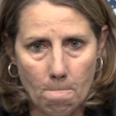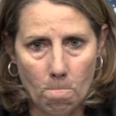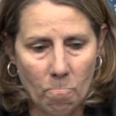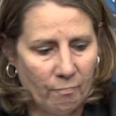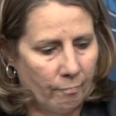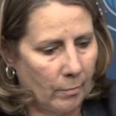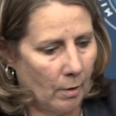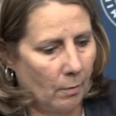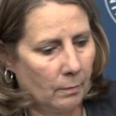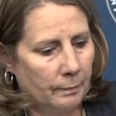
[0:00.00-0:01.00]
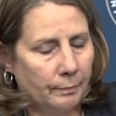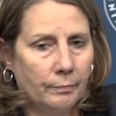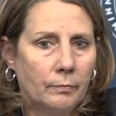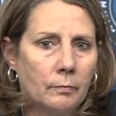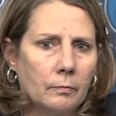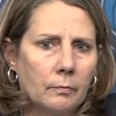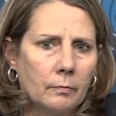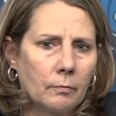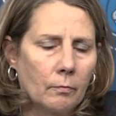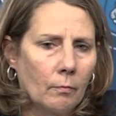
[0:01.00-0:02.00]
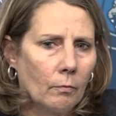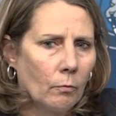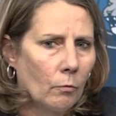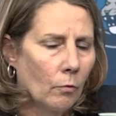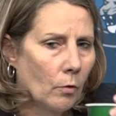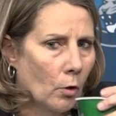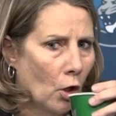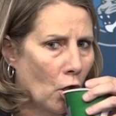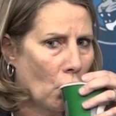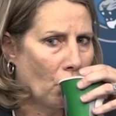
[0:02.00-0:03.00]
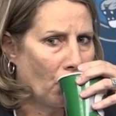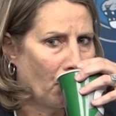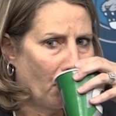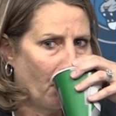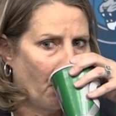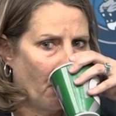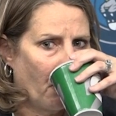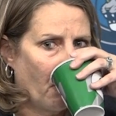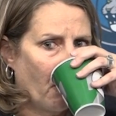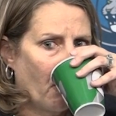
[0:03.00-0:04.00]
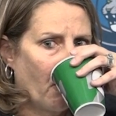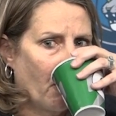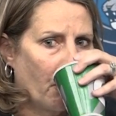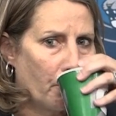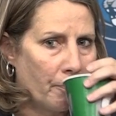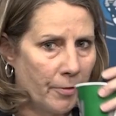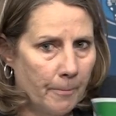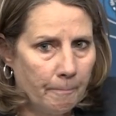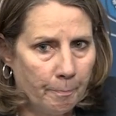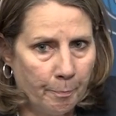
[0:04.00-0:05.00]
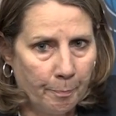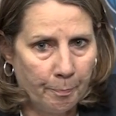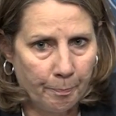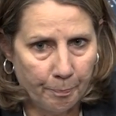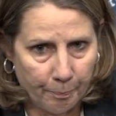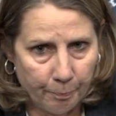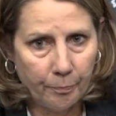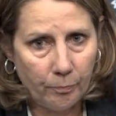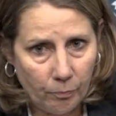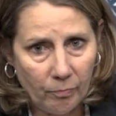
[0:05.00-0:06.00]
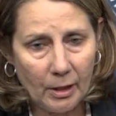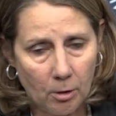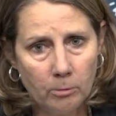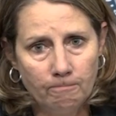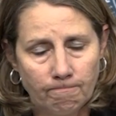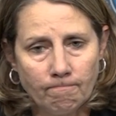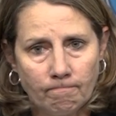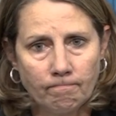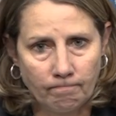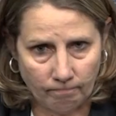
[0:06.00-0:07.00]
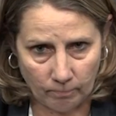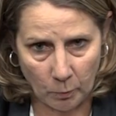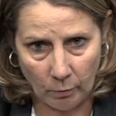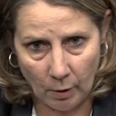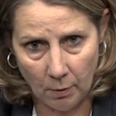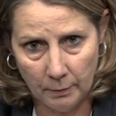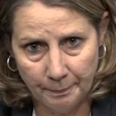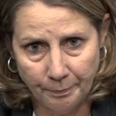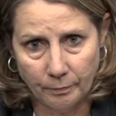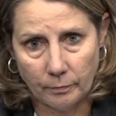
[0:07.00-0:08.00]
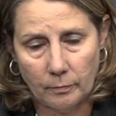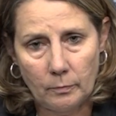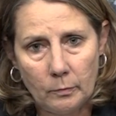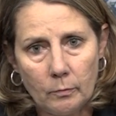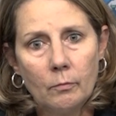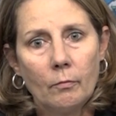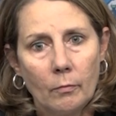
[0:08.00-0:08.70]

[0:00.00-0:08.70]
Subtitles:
About halfway through the fourth quarter, you had a lineup of Dontas, Shepard, Sims, V, and Lexi on the floor together. Obviously, none of those players were here last year.